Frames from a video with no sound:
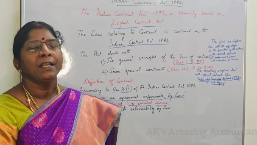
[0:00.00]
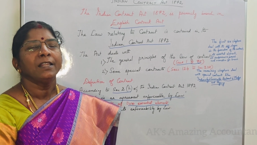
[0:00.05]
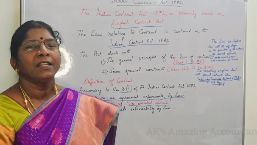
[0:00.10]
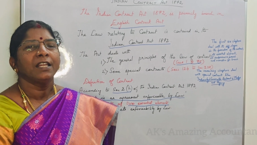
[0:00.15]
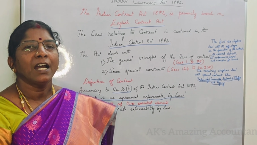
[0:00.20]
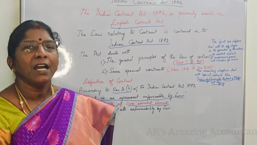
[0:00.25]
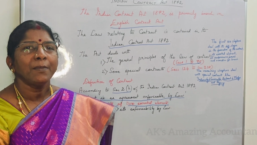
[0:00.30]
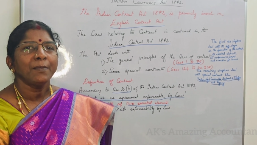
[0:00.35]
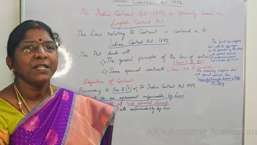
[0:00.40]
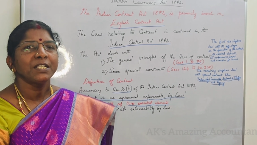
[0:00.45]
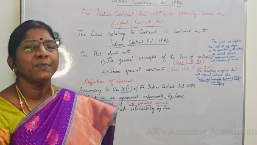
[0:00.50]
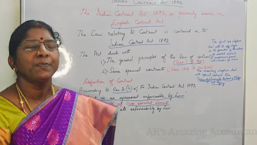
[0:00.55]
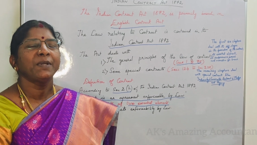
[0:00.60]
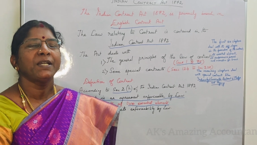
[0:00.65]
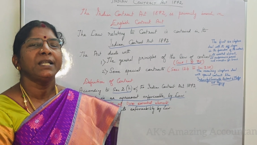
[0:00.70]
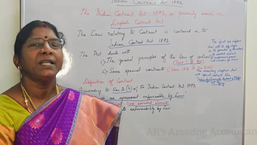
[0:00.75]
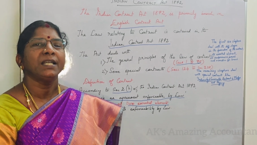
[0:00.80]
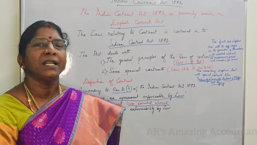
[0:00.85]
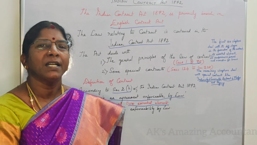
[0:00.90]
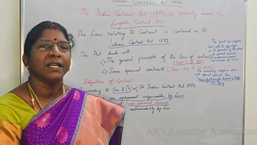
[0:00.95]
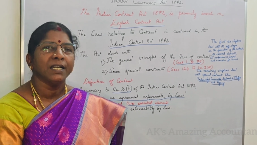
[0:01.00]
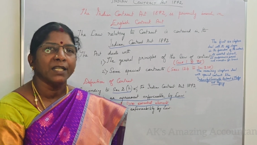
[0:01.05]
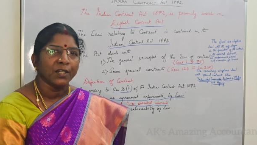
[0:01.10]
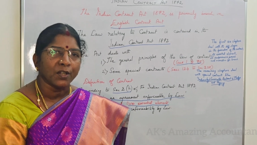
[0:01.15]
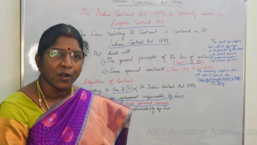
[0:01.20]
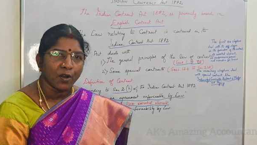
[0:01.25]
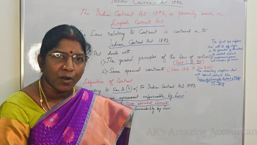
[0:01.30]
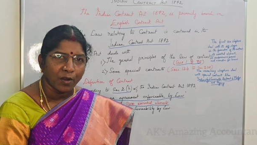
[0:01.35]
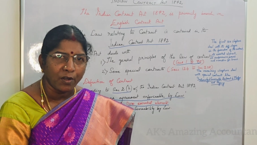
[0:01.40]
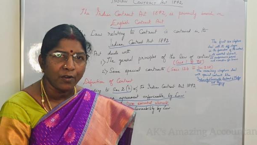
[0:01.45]
there must be
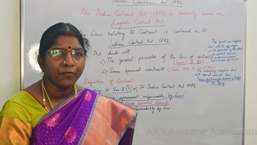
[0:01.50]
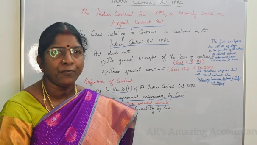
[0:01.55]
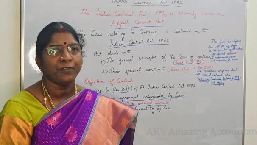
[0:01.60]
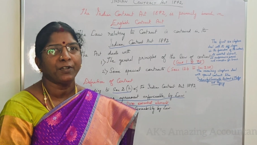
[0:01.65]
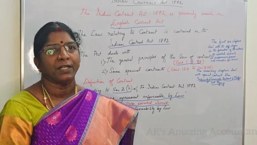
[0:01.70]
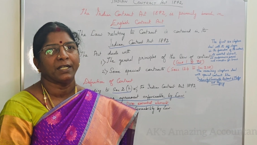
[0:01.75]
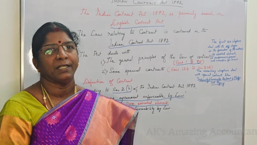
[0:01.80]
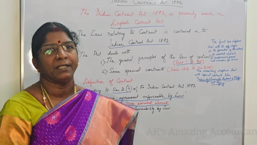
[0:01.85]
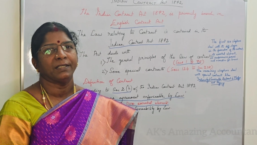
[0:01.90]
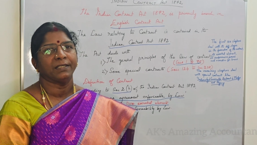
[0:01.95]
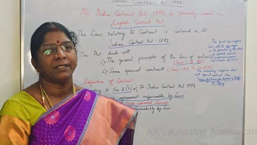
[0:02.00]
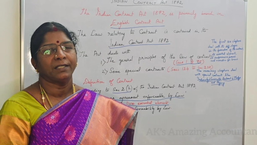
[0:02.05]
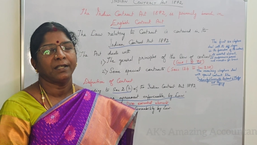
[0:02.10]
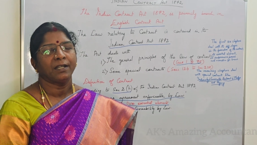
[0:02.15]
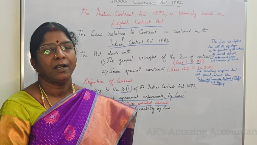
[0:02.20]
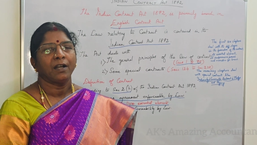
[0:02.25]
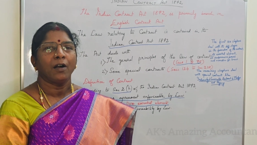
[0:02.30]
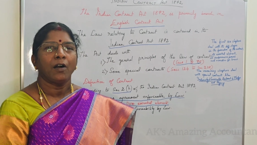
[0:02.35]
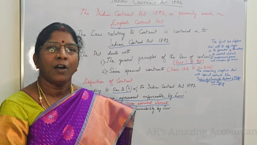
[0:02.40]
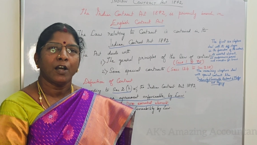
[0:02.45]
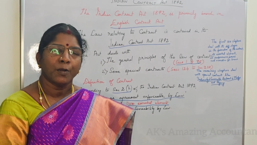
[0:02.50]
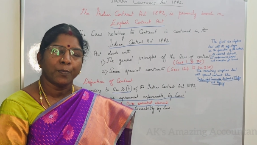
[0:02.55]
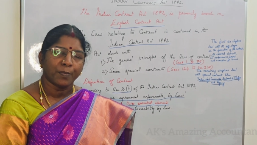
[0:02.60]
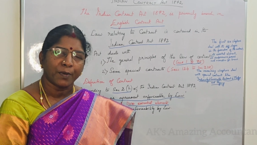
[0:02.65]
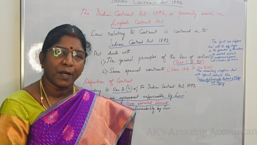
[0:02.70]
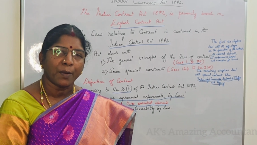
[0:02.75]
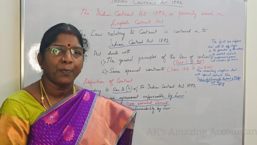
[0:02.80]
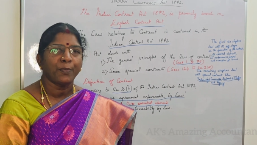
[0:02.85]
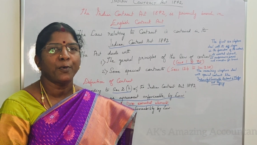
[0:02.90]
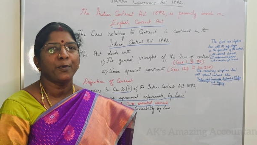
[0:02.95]
an offer or
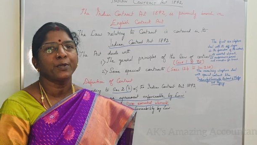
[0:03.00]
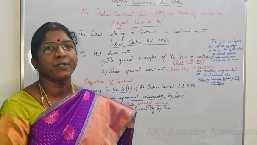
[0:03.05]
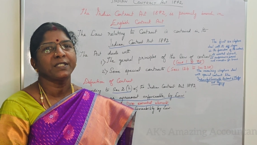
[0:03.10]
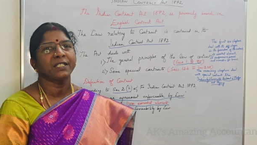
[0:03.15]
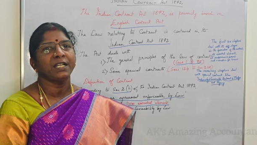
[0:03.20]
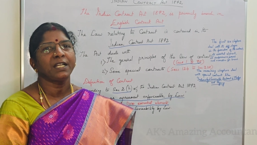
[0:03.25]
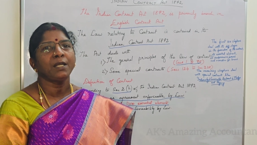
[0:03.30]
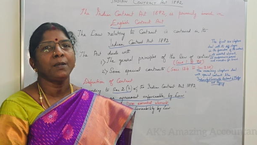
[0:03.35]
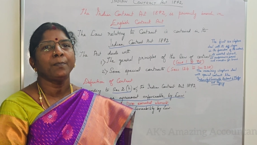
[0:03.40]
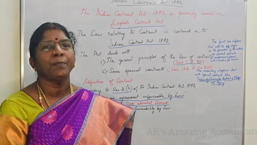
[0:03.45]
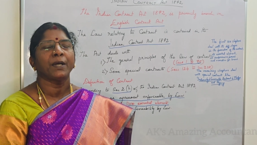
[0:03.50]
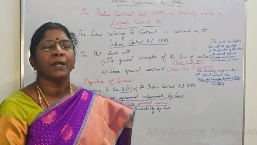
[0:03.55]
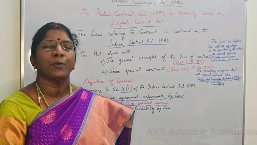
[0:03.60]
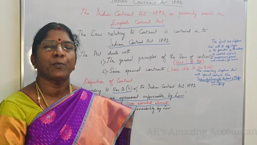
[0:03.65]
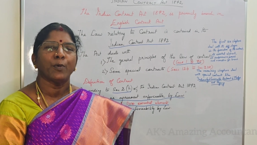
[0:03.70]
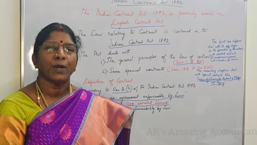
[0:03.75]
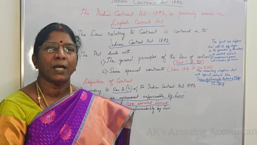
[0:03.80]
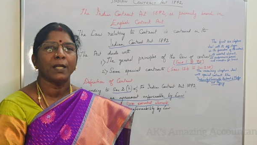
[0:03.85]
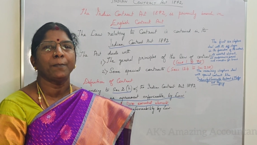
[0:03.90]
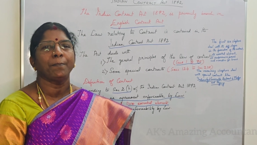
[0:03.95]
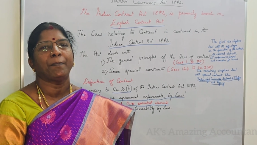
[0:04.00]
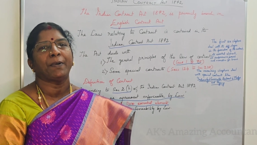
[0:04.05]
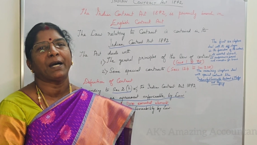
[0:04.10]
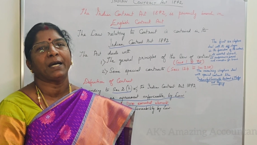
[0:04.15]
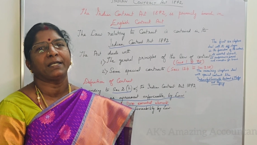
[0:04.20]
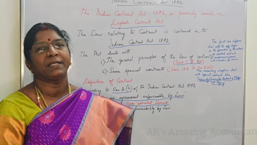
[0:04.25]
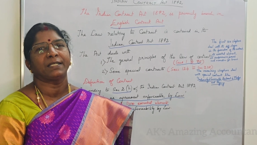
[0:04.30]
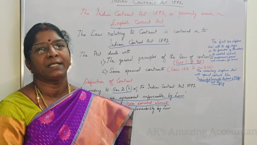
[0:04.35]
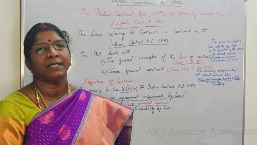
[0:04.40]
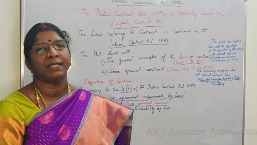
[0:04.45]
proposal by one
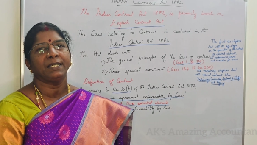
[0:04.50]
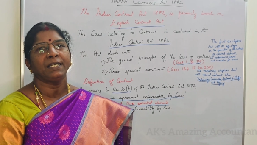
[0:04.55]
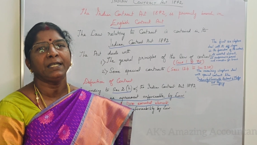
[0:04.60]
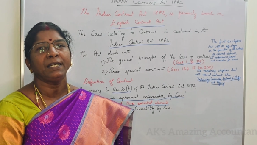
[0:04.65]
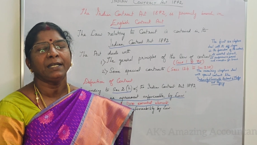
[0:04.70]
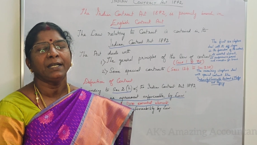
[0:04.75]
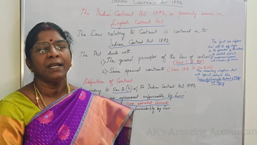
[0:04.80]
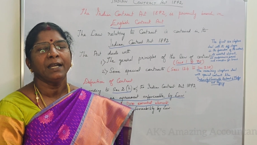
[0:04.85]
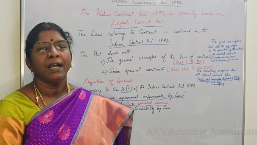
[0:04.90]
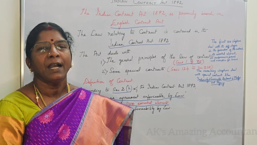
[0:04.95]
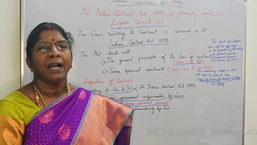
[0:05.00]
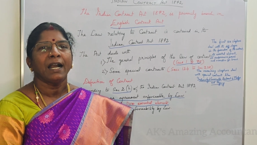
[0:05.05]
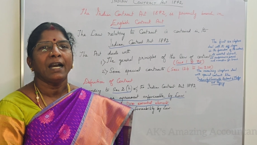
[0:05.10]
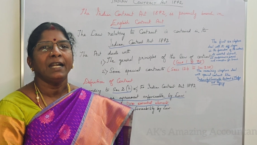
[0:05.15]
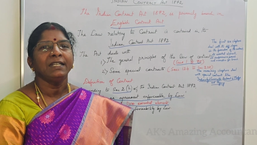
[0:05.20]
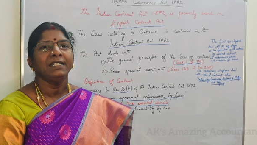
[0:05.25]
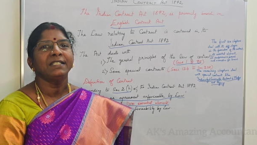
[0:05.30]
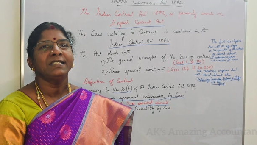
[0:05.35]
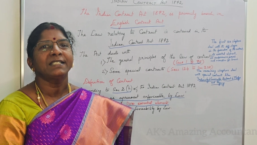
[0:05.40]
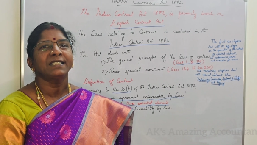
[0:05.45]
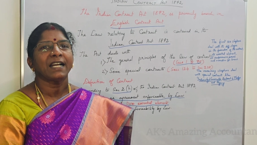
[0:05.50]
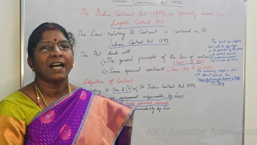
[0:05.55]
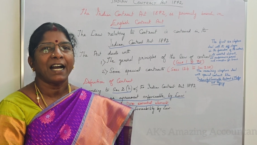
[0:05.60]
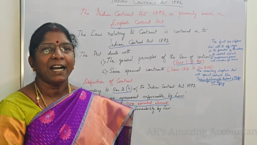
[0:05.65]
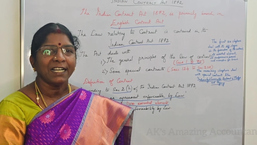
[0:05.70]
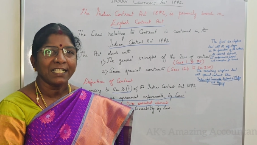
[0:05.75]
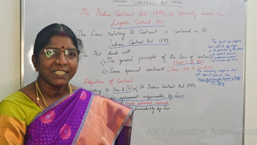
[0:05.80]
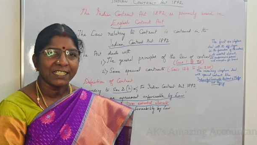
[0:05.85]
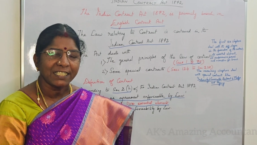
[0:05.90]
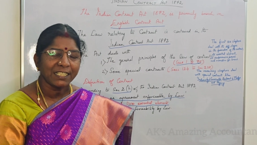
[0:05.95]
party and its
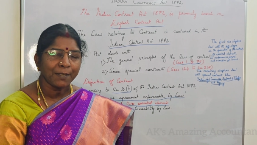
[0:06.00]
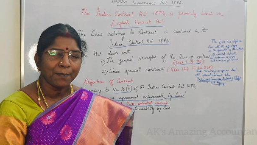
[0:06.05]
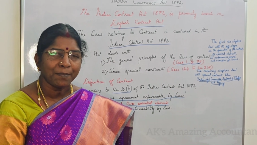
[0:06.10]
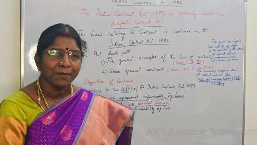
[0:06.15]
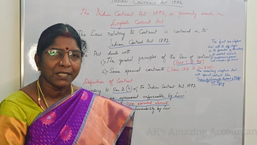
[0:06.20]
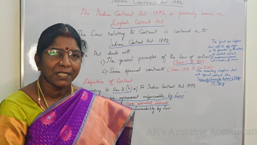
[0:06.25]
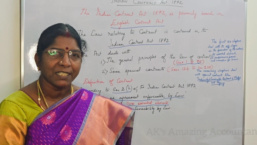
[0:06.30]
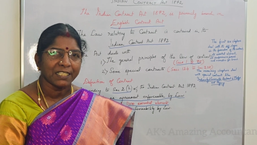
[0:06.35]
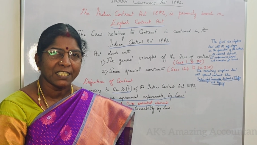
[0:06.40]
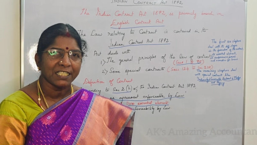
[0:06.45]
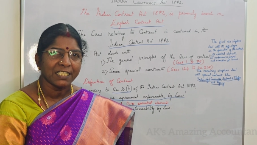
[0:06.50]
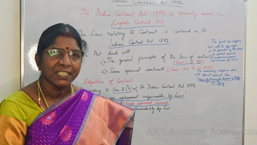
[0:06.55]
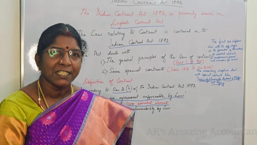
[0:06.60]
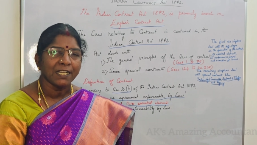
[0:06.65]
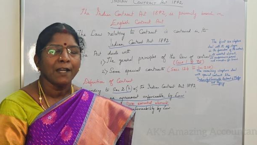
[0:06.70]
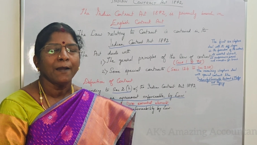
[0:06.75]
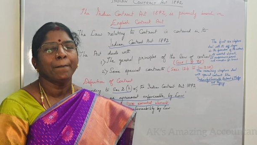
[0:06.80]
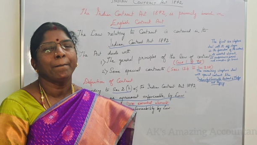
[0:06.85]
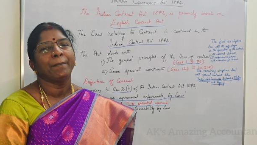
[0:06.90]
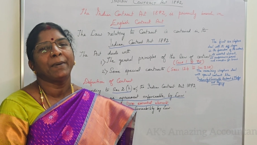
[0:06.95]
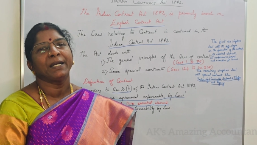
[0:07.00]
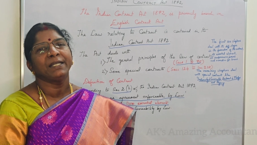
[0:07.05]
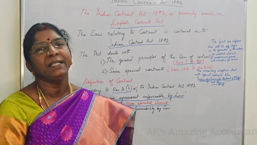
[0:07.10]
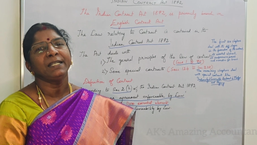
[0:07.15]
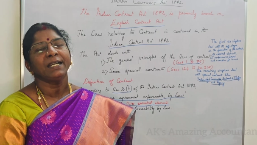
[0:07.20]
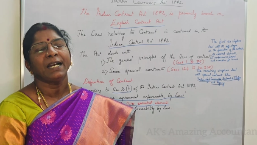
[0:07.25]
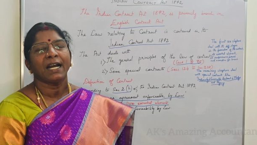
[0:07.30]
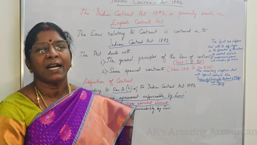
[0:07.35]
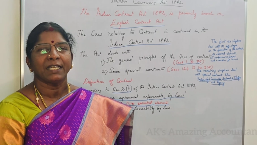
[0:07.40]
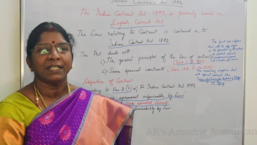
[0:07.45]
acceptance by
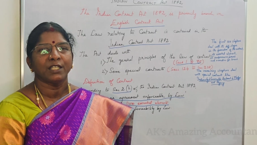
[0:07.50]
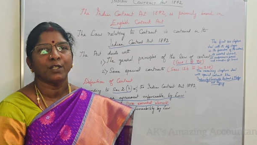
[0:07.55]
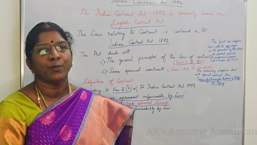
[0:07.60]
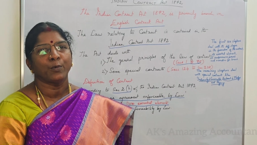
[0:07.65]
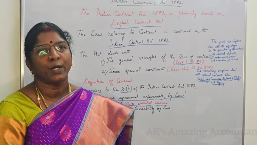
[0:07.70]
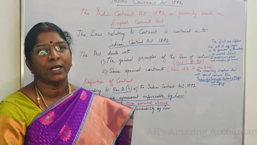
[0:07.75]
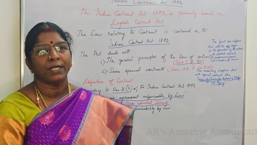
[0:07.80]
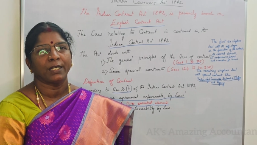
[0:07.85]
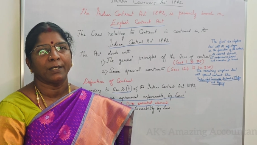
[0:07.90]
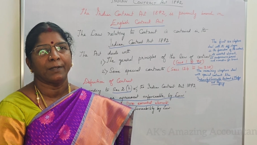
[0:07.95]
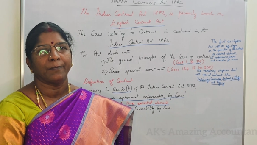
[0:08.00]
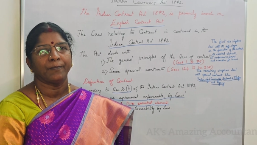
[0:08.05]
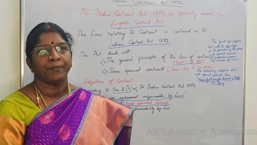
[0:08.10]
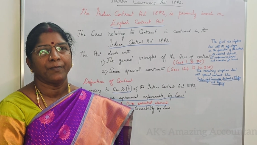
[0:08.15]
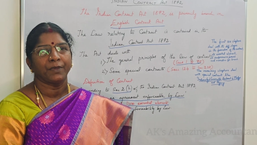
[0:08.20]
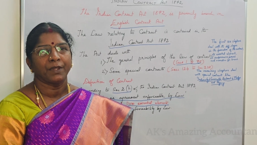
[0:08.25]
the other one.